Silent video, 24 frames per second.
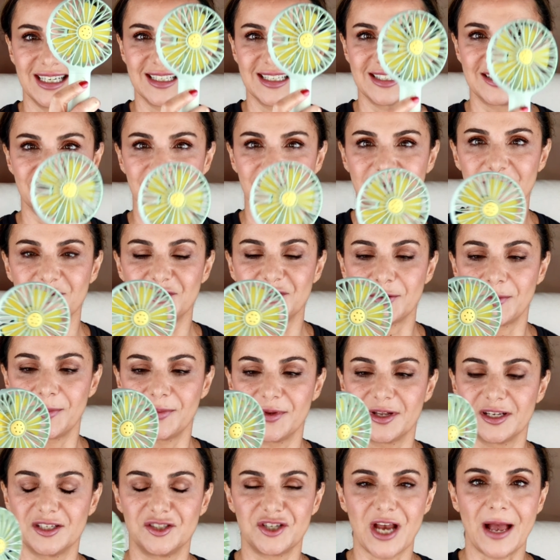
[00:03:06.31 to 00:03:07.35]
It's from
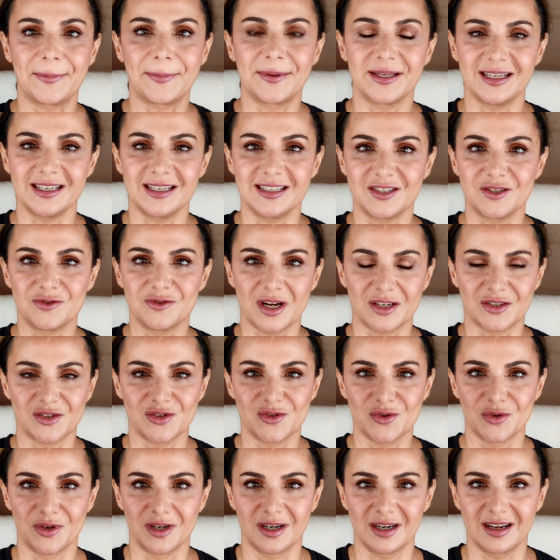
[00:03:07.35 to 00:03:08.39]
a Japanese
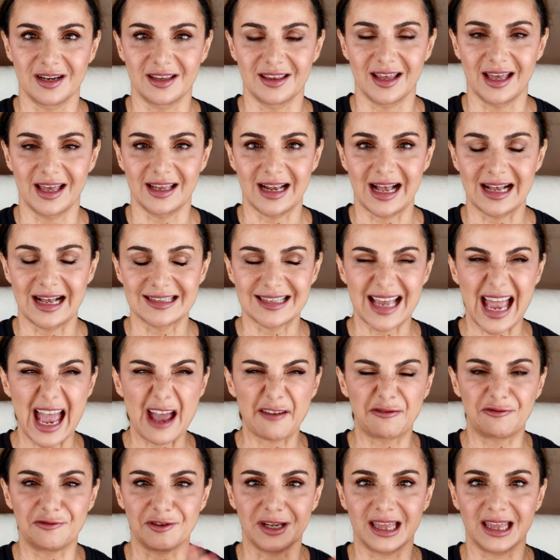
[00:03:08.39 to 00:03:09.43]
drugstore that has
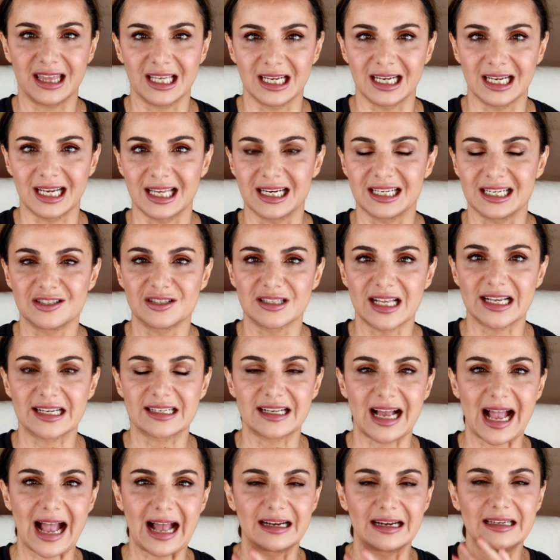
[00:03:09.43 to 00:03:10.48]
everything, and it's like
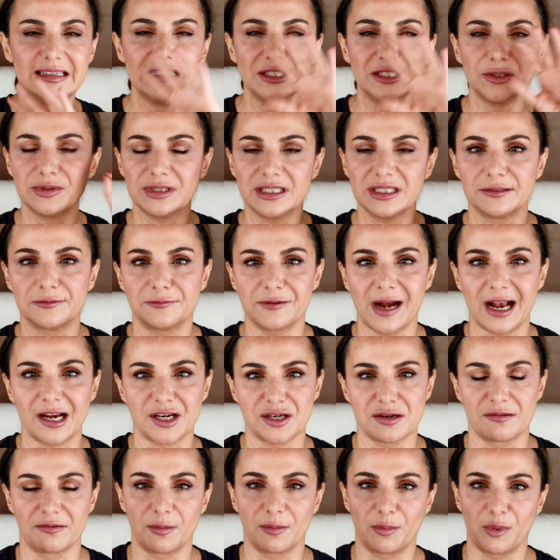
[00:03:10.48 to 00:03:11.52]
literally a
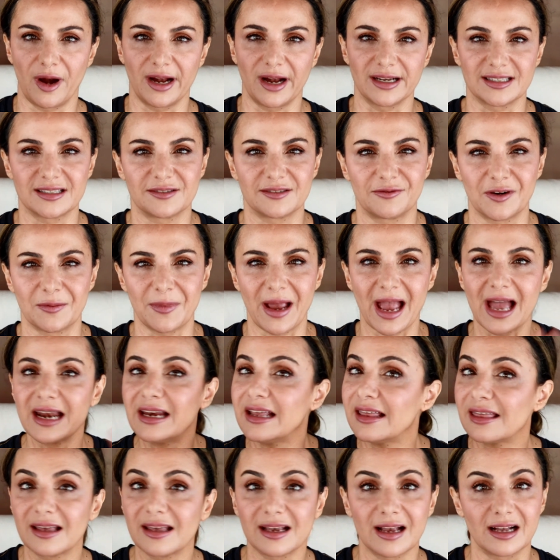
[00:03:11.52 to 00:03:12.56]
fraction of the price from
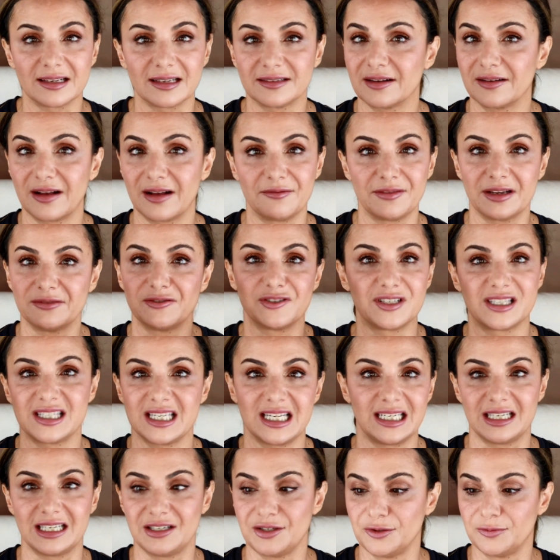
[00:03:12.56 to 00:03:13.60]
anything I've ever
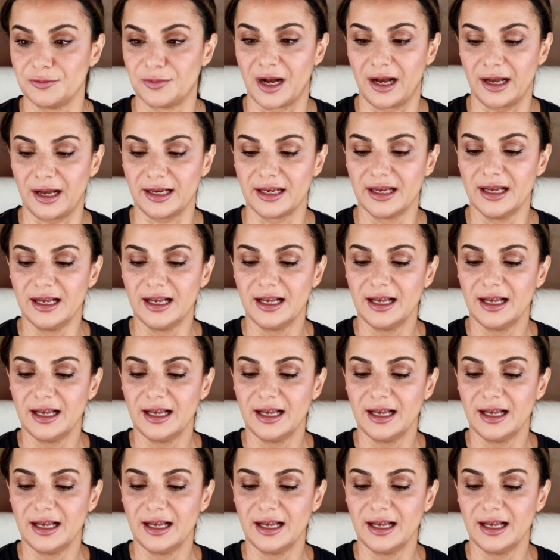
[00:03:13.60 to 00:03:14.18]
seen in Dubai.